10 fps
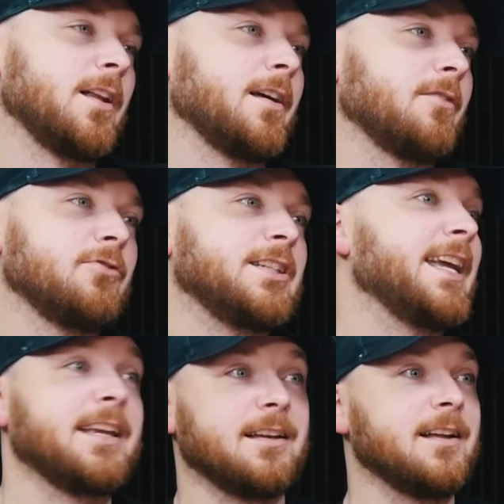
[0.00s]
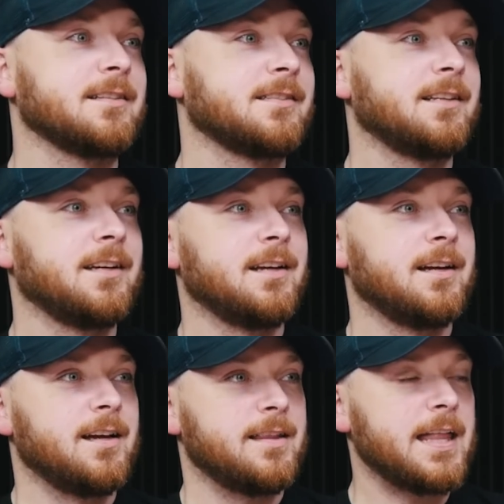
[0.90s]
like ridiculous.
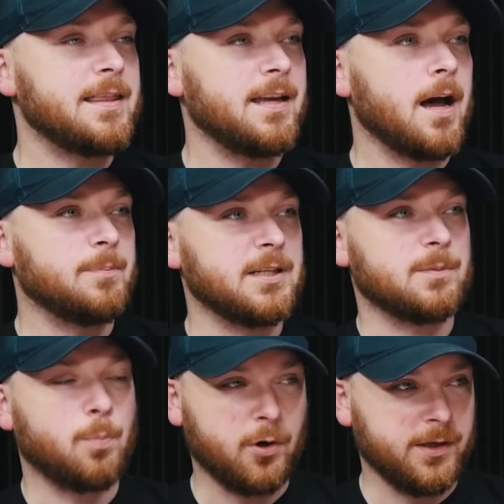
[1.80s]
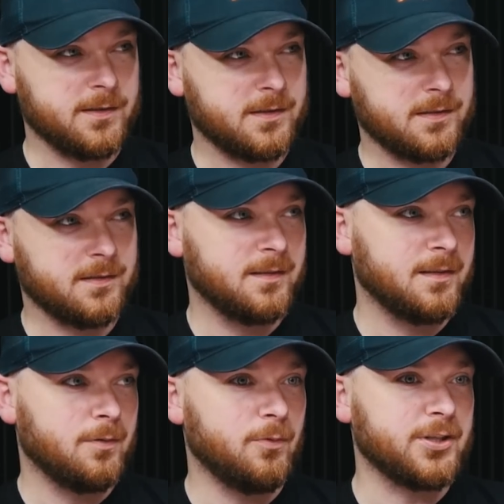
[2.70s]
Then they upped its points,
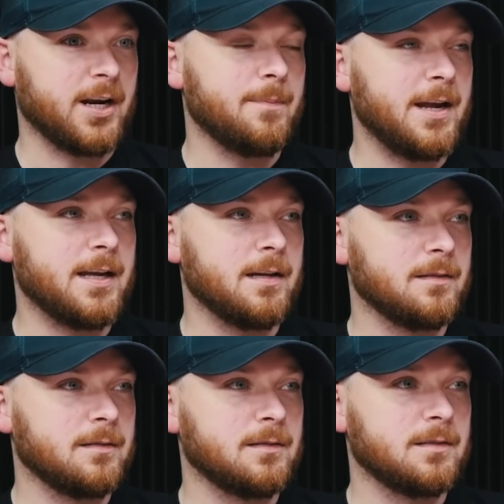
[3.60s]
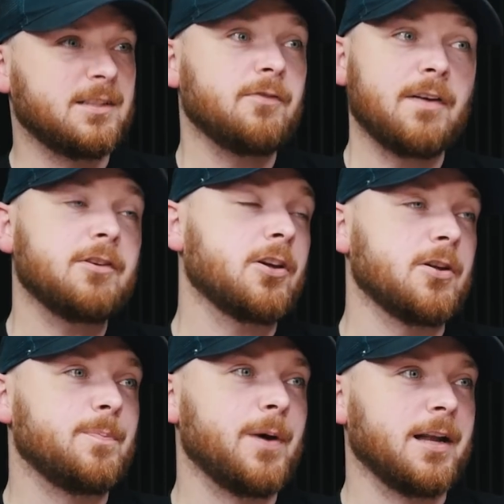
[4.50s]
which kind of made it still very
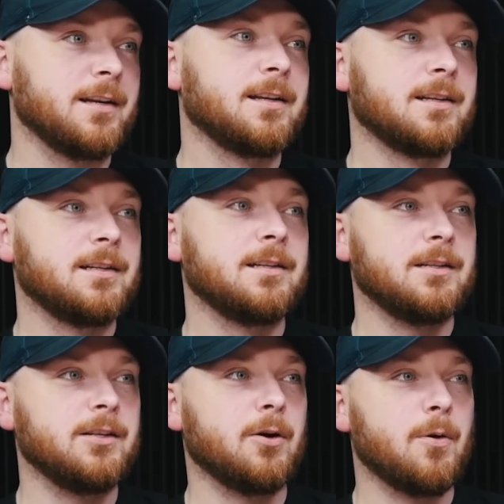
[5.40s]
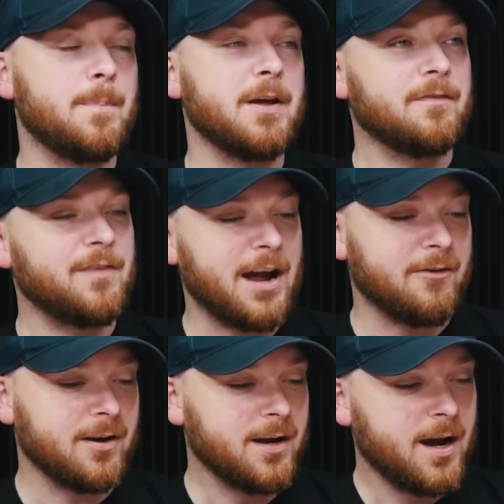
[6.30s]
good, but you know, a bit
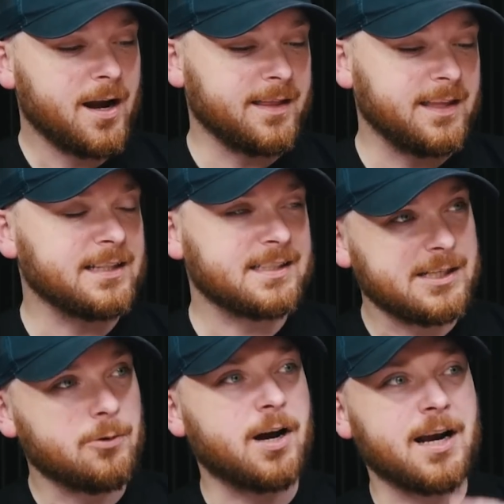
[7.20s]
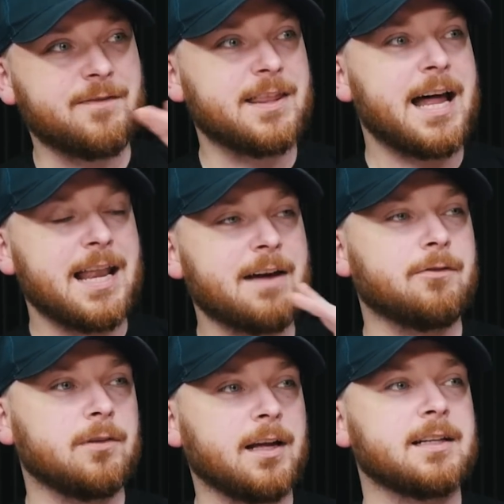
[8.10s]
fairer. And I think it's still kind of at that
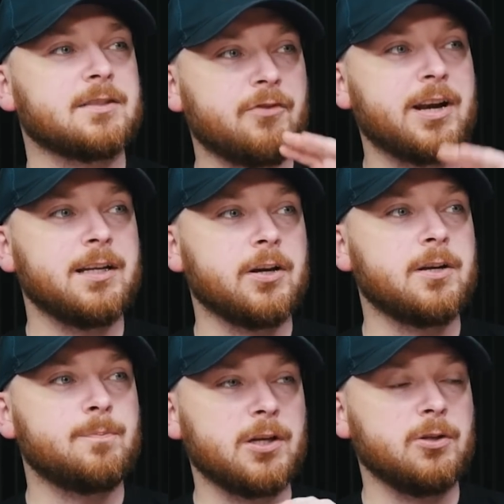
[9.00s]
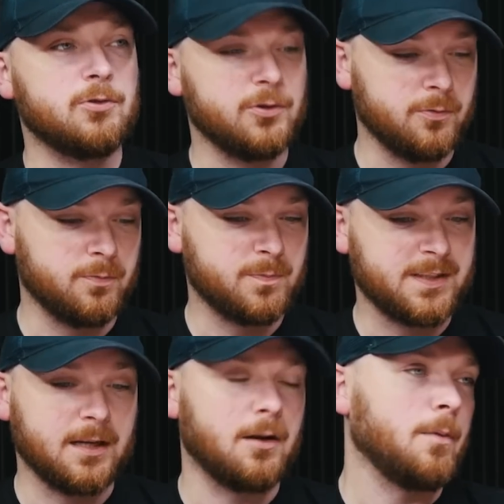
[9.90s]
level. Like it's really good, but you do
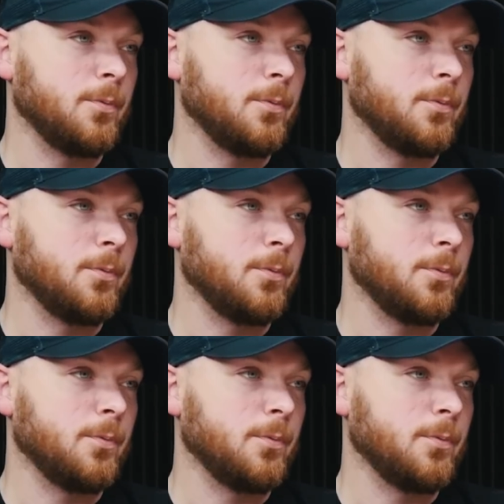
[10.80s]
sink a lot of